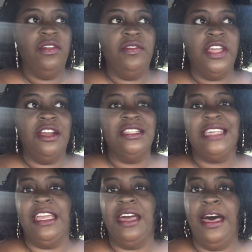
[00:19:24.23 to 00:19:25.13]

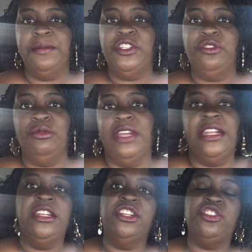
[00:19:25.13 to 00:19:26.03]
there's like up to
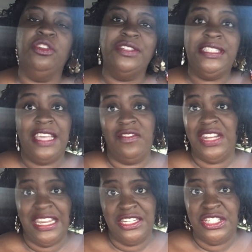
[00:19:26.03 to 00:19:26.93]
an additional
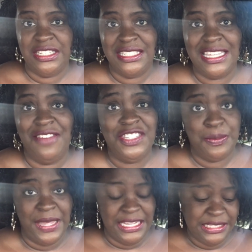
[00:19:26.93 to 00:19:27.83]
seven inches of
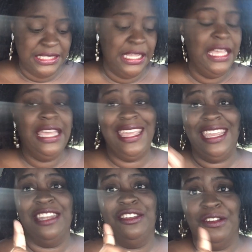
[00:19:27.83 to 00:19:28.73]
space
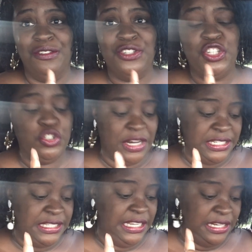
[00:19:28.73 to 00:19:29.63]
in those
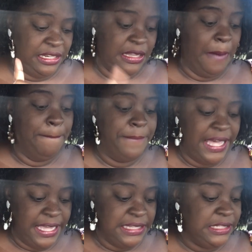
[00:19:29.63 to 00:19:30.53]
stretch seating.
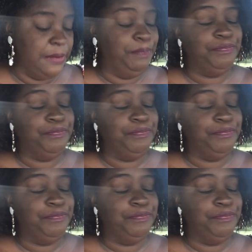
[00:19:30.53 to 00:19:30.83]
But